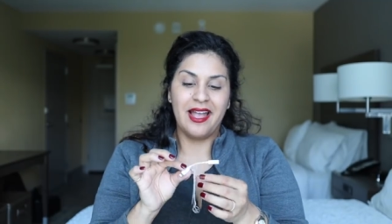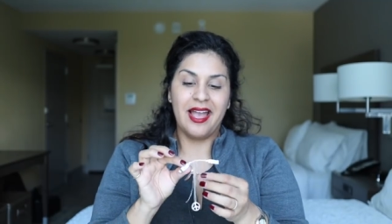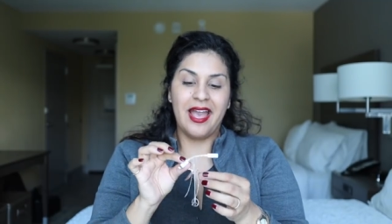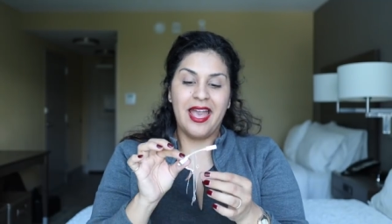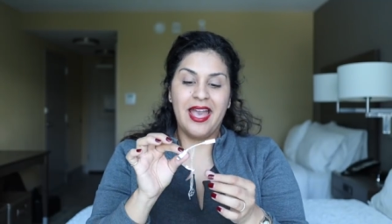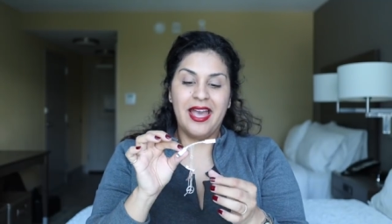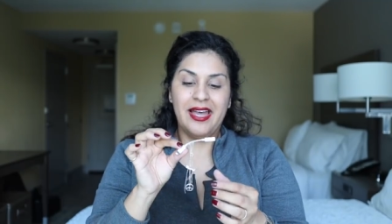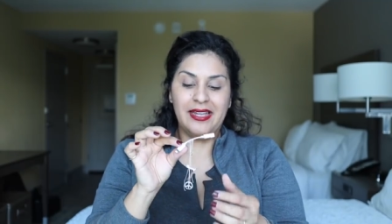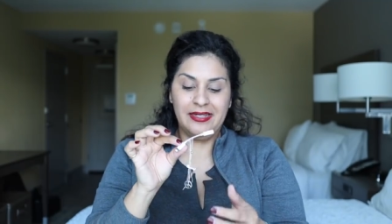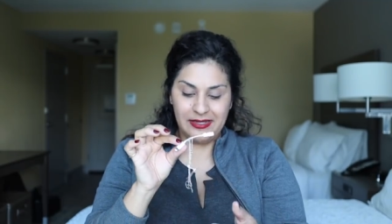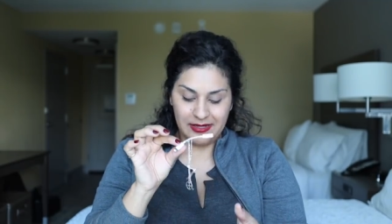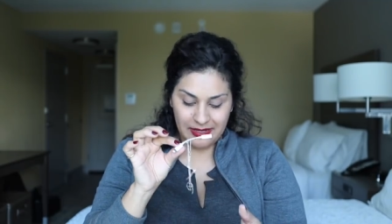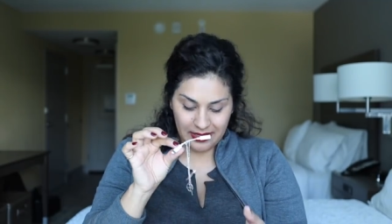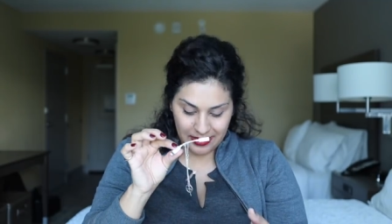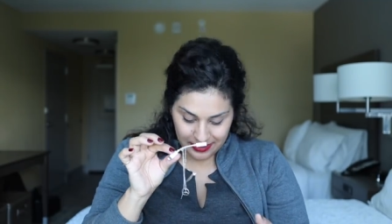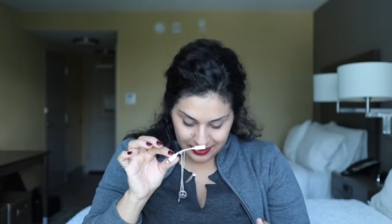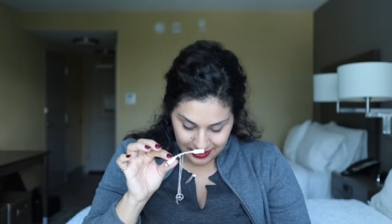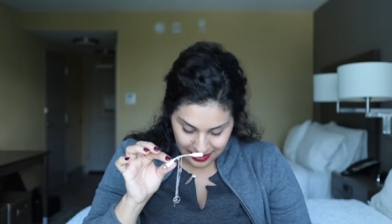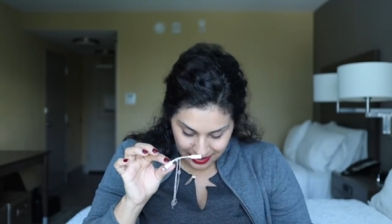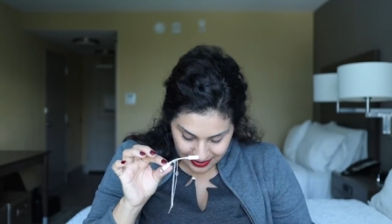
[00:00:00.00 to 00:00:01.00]
And
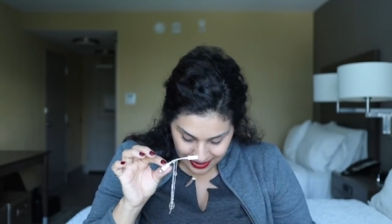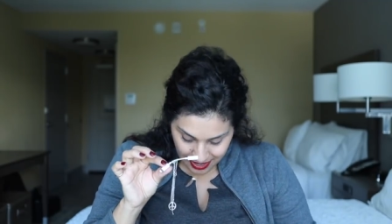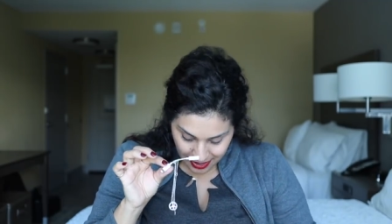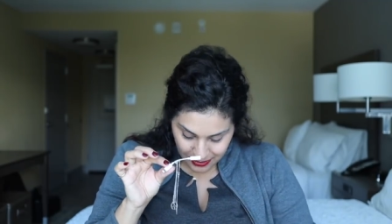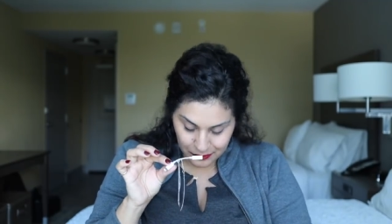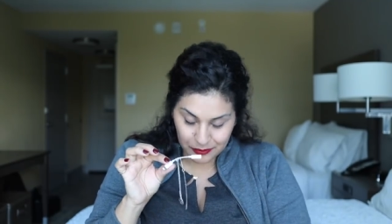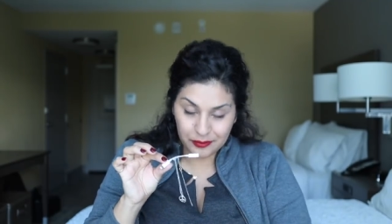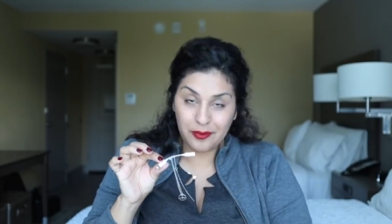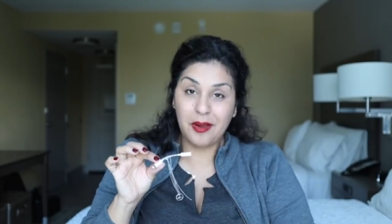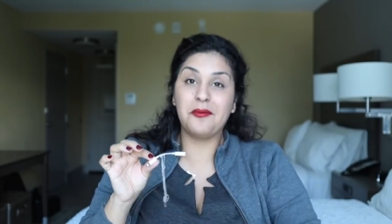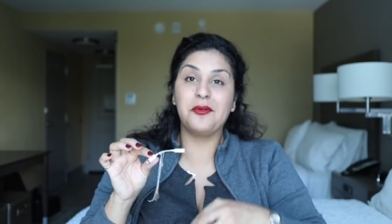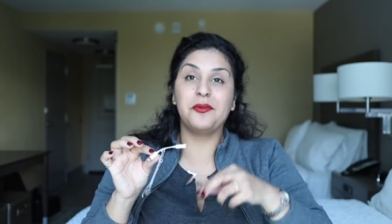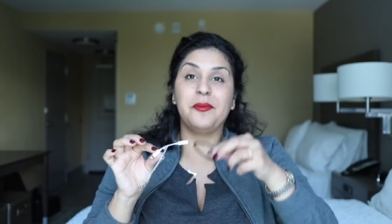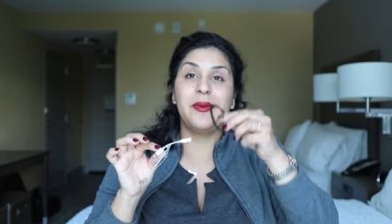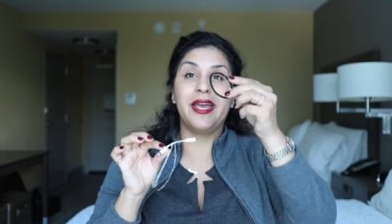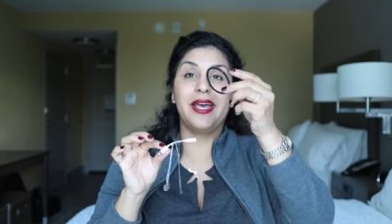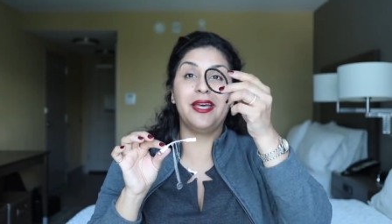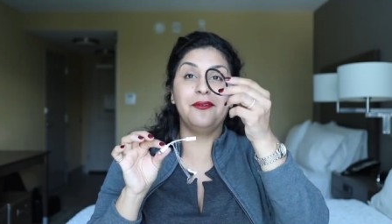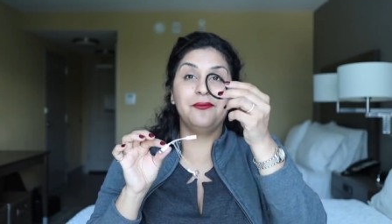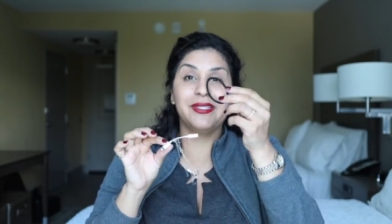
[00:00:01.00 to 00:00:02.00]
another rubber
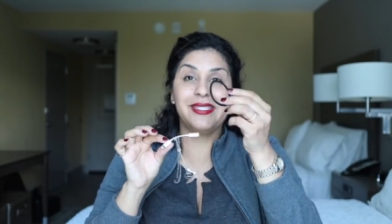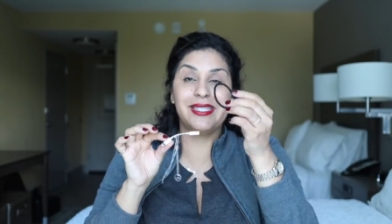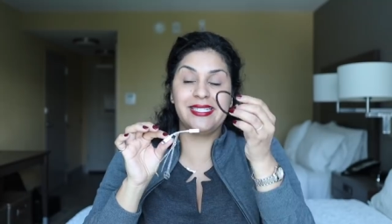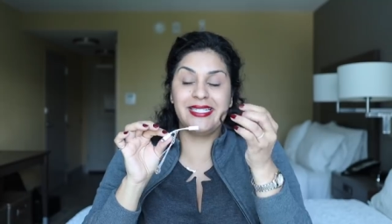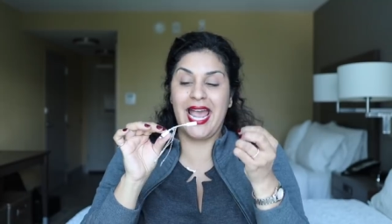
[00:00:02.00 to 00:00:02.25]
band was